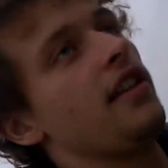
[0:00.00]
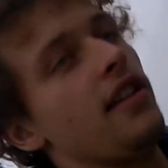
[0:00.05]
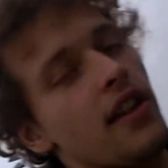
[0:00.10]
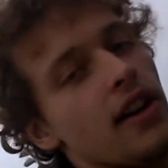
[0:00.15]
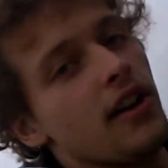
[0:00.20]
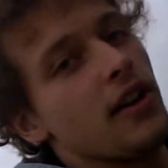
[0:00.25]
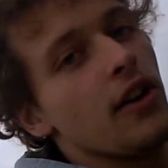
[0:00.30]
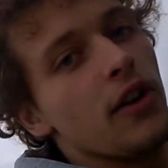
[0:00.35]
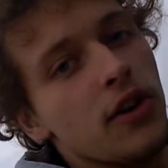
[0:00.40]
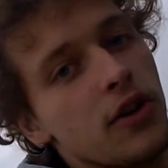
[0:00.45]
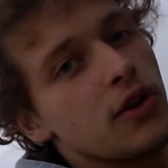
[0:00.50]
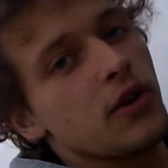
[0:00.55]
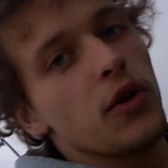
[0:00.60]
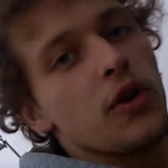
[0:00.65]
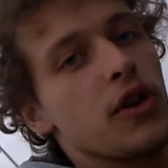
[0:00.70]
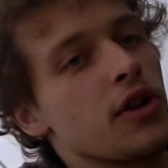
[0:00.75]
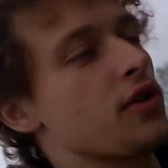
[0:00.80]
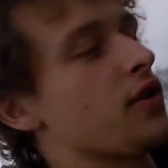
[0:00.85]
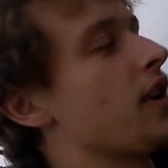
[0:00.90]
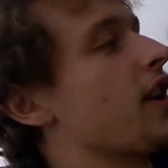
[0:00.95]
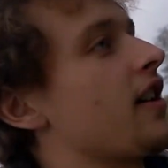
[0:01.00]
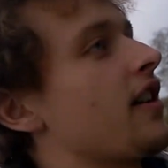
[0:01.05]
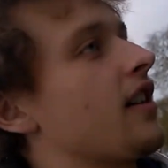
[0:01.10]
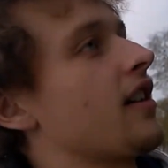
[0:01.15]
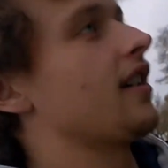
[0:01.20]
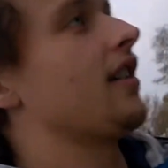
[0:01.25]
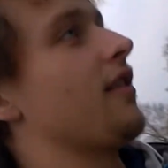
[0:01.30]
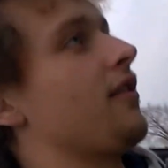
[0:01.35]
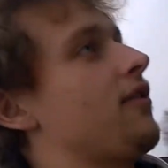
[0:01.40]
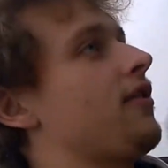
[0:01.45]
there are no stores where I
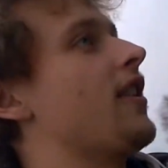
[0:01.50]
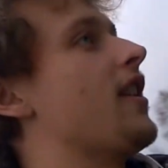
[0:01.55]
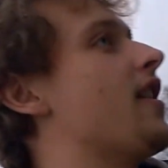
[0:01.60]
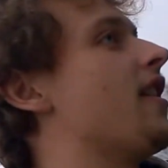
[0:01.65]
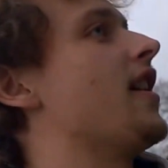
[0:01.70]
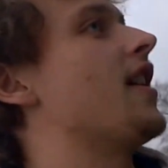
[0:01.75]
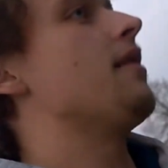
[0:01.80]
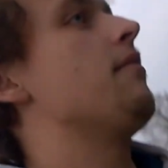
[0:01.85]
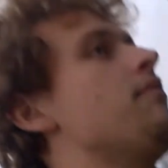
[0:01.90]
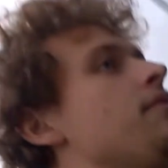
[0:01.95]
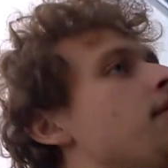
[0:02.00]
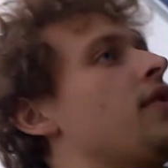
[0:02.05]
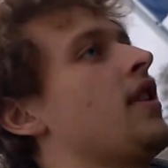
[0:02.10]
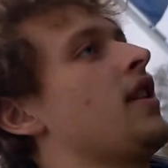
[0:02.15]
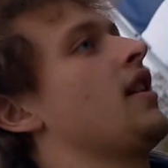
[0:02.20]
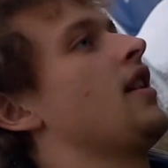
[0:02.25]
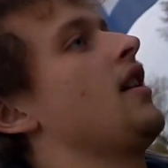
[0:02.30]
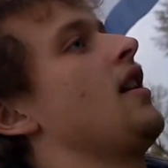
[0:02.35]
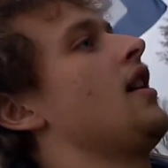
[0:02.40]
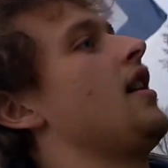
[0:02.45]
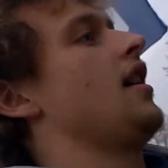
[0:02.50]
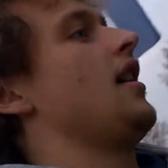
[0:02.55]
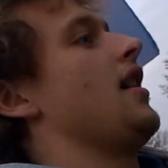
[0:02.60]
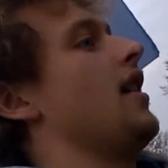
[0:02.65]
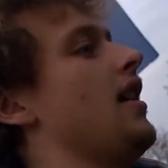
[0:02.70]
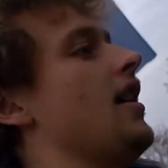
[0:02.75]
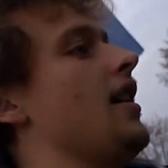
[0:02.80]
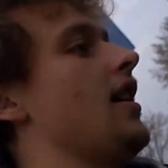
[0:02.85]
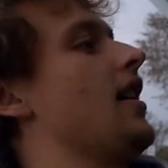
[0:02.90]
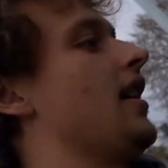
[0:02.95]
can fit them.
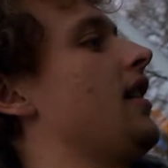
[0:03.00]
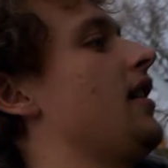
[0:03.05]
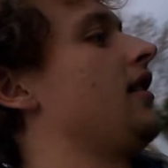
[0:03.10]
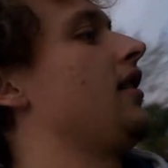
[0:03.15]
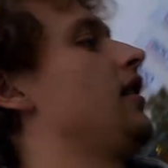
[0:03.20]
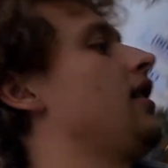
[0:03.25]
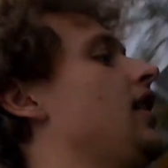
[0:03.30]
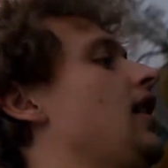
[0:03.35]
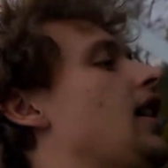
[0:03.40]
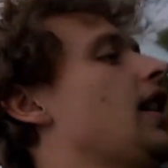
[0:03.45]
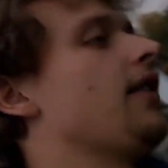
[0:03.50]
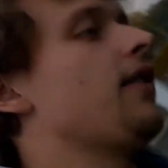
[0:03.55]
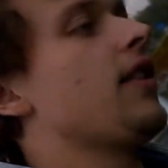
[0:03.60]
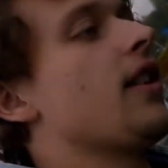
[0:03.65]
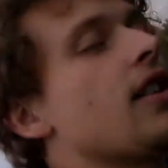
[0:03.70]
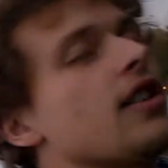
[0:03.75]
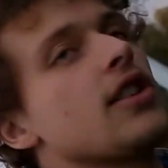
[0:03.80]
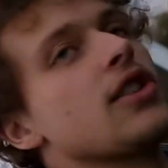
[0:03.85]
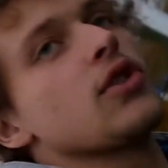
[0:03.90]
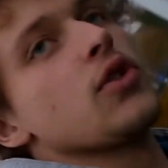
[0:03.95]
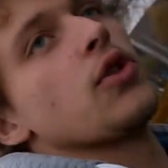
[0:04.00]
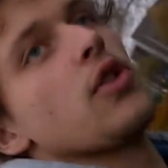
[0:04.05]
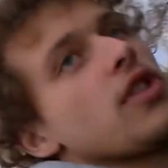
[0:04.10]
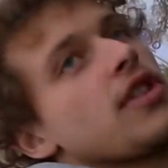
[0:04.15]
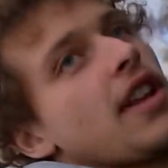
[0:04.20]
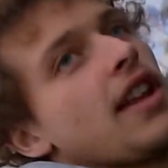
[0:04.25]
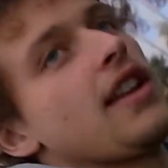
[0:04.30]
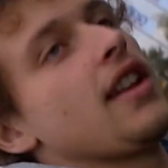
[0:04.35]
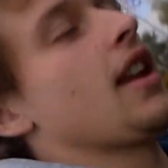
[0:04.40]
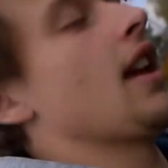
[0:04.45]
And if there are stores, then